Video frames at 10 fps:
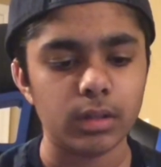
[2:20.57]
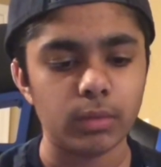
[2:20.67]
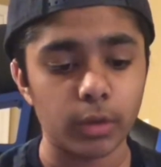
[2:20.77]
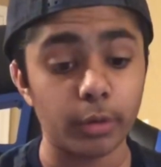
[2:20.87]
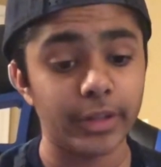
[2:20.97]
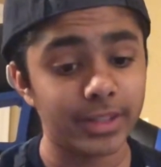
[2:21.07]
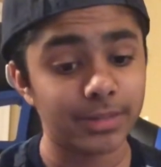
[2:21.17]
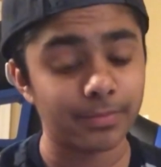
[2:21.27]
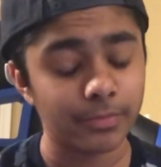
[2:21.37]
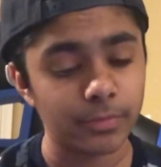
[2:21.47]
all
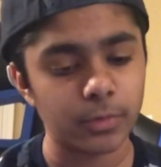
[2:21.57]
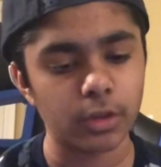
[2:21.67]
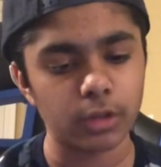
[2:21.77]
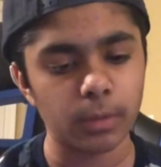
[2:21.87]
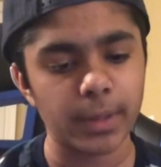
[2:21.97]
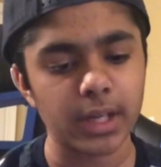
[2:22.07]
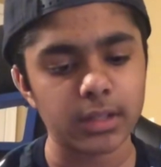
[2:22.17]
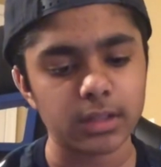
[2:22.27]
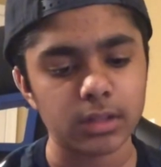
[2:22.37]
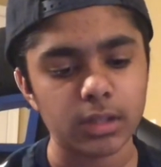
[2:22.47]
these, got a lot of
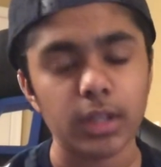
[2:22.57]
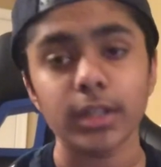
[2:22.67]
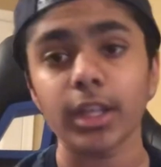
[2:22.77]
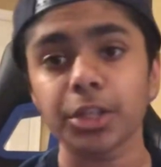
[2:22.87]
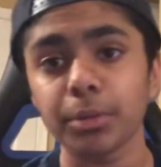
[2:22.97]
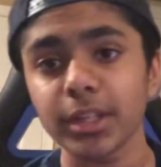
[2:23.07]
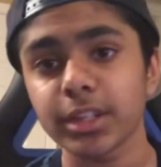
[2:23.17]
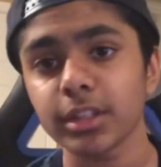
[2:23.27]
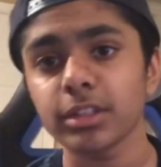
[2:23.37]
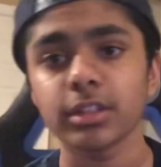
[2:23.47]
packs. Thank you,
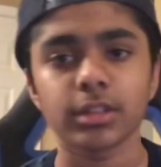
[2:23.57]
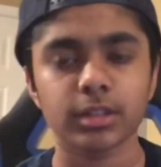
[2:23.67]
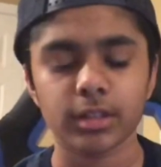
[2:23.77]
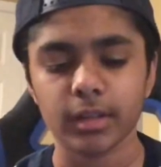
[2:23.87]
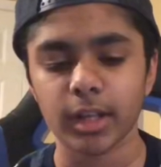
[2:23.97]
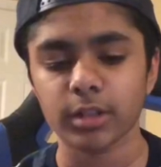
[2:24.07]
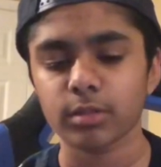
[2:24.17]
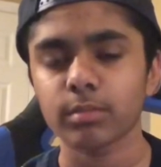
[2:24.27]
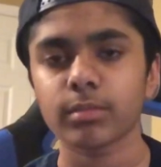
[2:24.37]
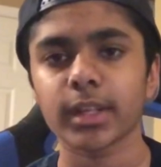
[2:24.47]
Ethan, and
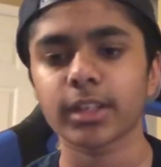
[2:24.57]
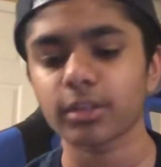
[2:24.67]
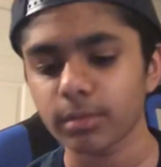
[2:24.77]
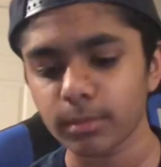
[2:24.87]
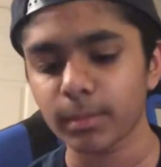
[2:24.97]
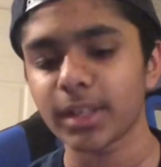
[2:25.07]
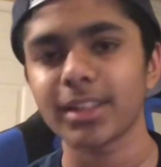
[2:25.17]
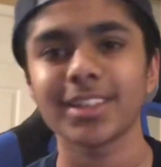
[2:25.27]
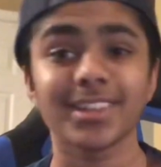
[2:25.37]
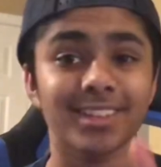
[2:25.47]
thank you, me.
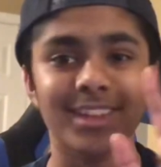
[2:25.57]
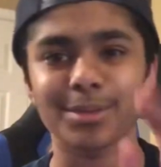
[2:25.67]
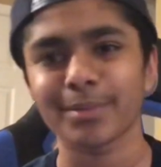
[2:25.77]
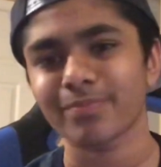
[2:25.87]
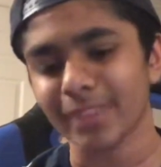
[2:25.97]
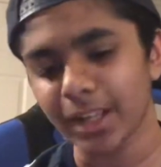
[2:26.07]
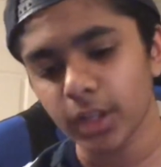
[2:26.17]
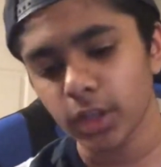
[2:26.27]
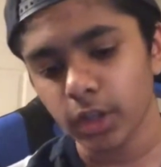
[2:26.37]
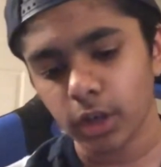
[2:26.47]
That's me.
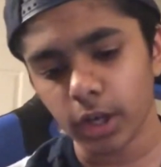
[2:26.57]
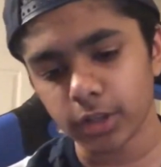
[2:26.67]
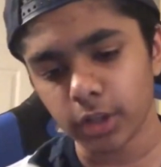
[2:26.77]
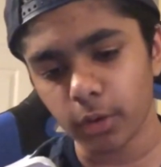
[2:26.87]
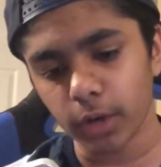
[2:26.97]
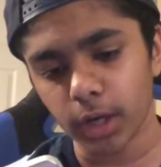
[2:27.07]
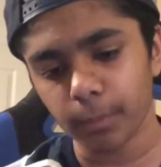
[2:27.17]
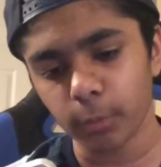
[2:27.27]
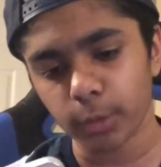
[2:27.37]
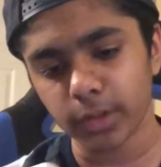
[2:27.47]
Alright, so
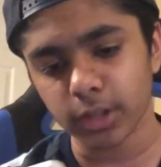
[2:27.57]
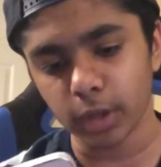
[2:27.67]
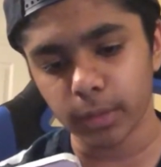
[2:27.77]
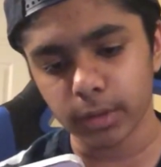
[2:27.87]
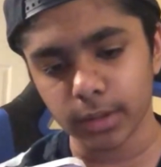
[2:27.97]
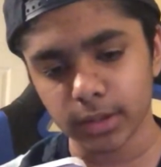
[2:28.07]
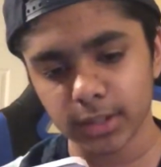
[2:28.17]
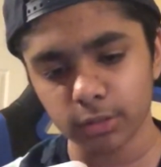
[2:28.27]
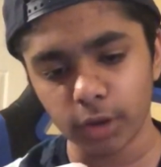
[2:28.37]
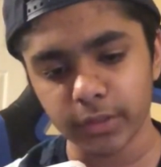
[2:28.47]
what do we start with? We've got a
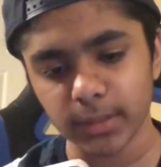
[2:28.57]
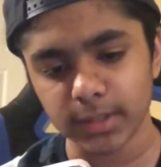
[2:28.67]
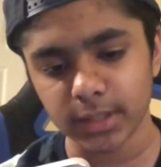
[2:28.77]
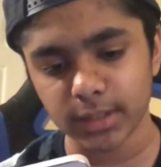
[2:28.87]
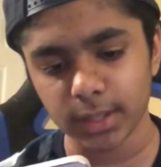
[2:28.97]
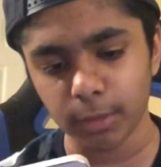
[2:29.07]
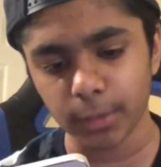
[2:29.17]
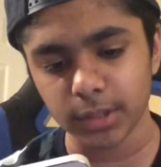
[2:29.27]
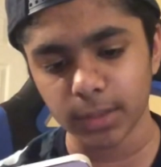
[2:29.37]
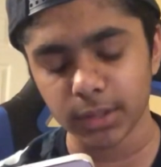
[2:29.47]
lot of team season, team
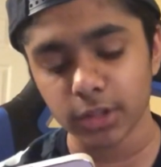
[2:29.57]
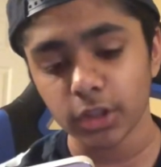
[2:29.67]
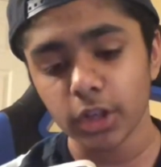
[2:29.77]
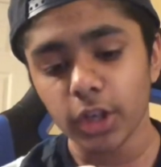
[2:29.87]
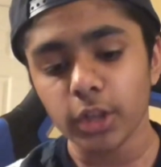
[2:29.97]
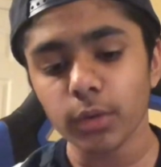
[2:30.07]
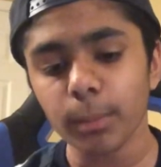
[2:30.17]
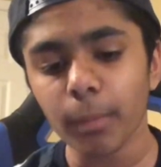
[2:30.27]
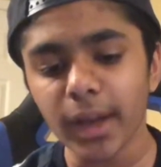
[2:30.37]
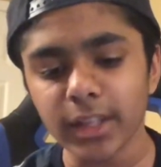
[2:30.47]
moments, team of this. You know, we
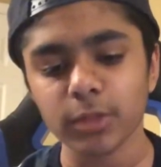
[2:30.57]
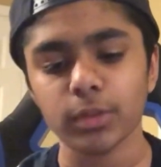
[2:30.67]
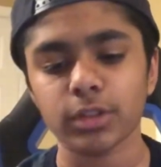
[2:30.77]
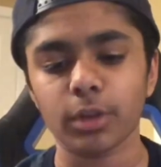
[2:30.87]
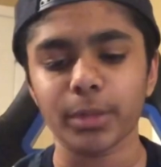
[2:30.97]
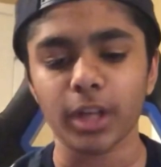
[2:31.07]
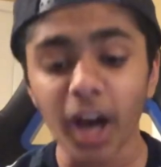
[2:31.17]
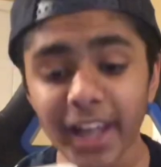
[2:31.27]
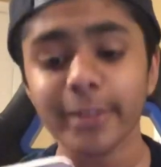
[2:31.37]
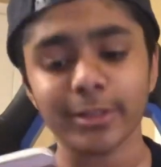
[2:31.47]
might as well start with the
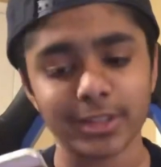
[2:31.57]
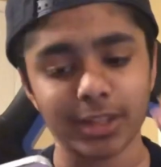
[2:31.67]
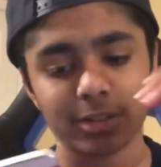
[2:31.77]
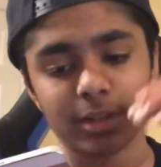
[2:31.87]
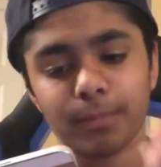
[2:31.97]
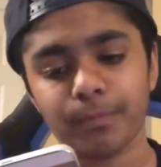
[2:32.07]
icons, actually.